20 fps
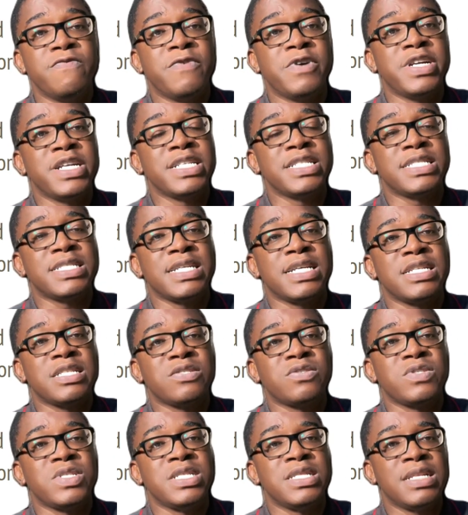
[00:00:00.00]
For
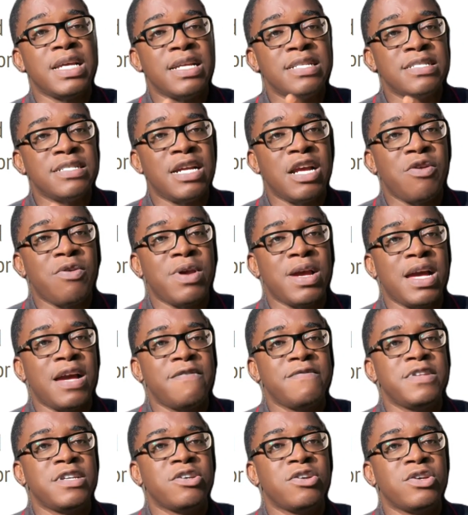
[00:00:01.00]
instance, in Nigeria, we
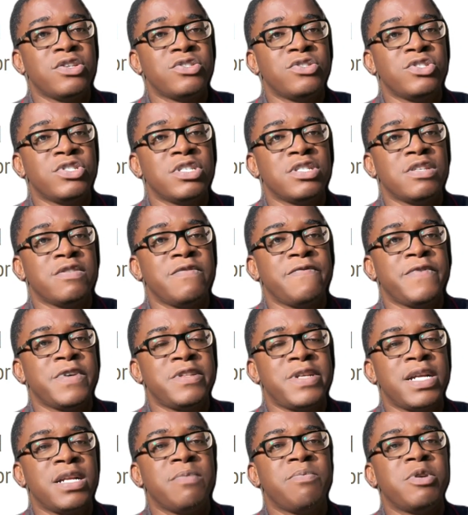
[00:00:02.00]
have the Constitution of the
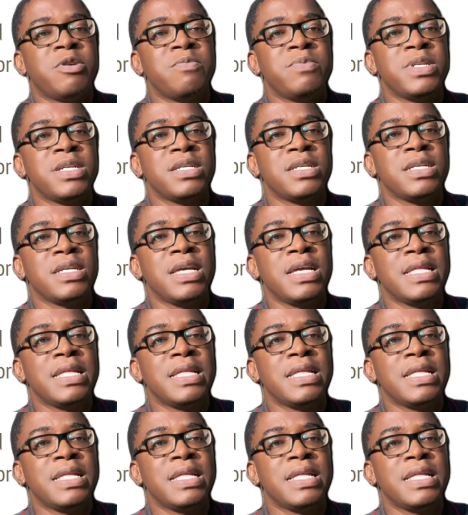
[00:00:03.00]
Federal Republic